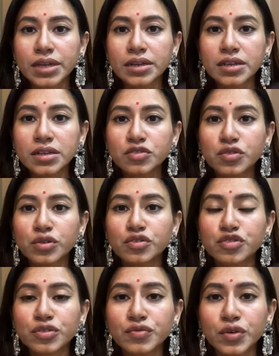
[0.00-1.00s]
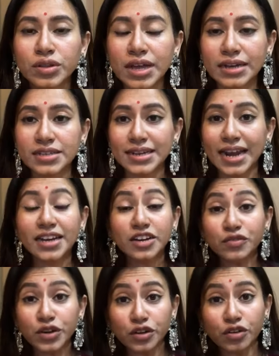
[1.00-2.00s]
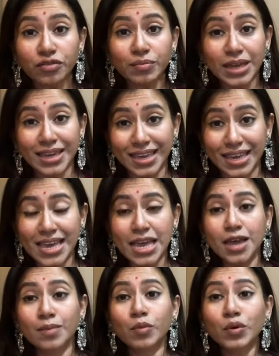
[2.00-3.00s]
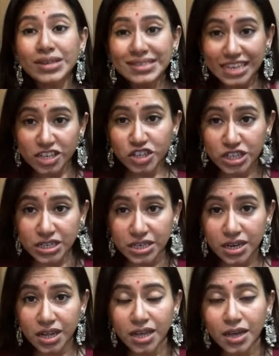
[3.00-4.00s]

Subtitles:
Any solution for that? Stand in front of me, book a session.